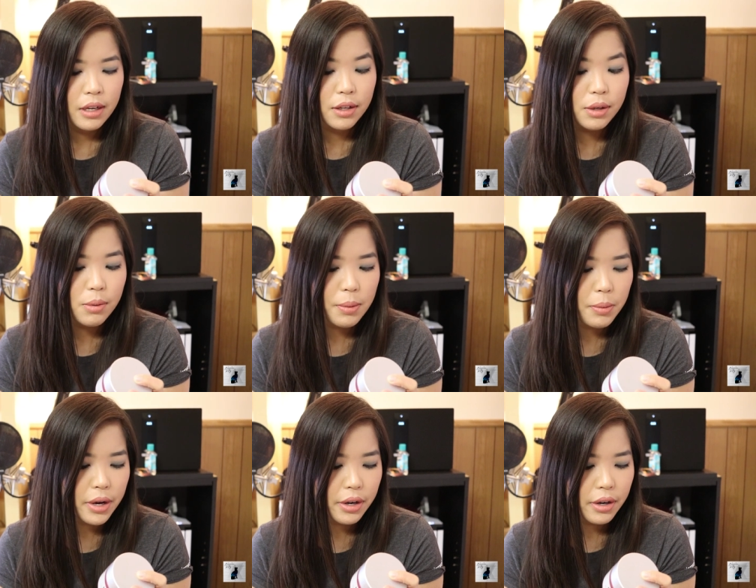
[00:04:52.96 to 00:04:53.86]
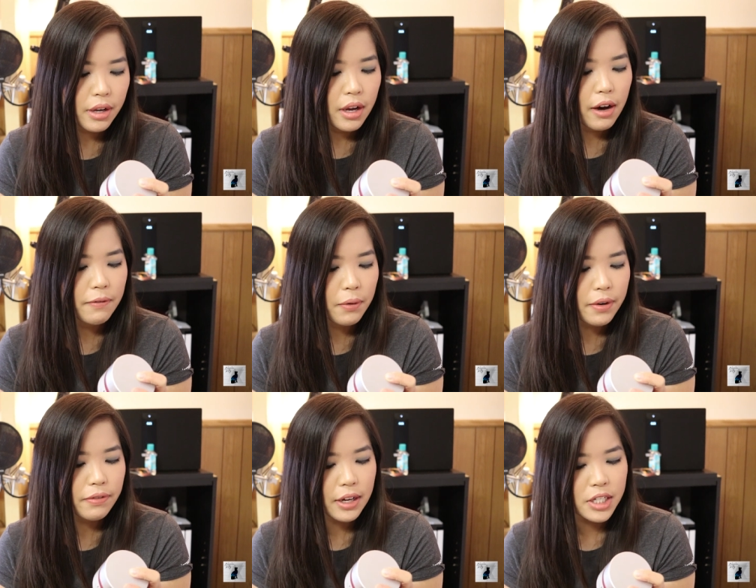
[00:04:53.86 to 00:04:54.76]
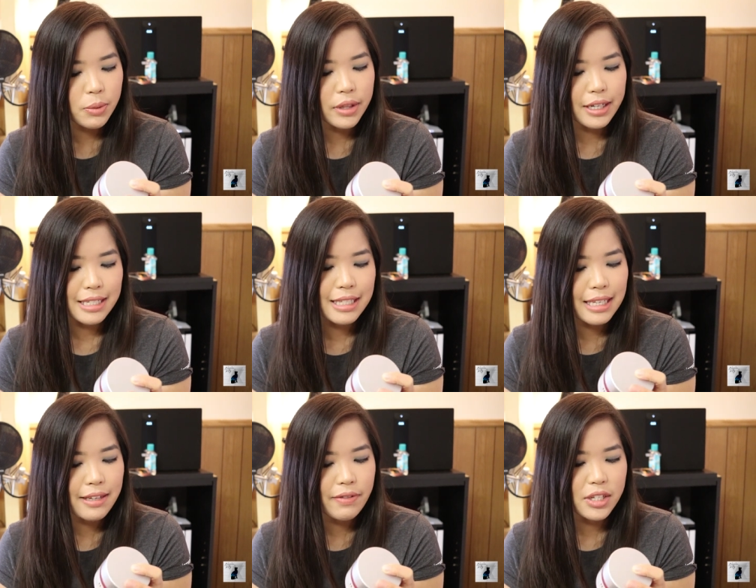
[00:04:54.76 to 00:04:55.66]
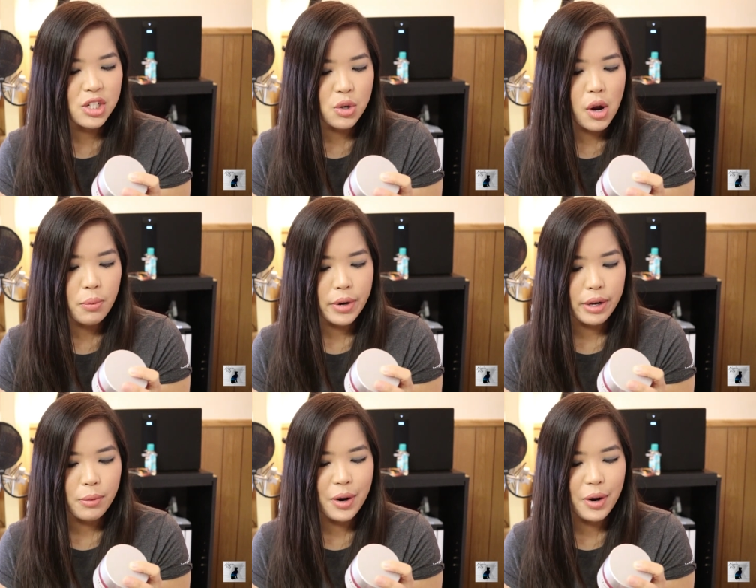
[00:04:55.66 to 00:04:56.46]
lukewarm water. Avoid flushing with excessively strong running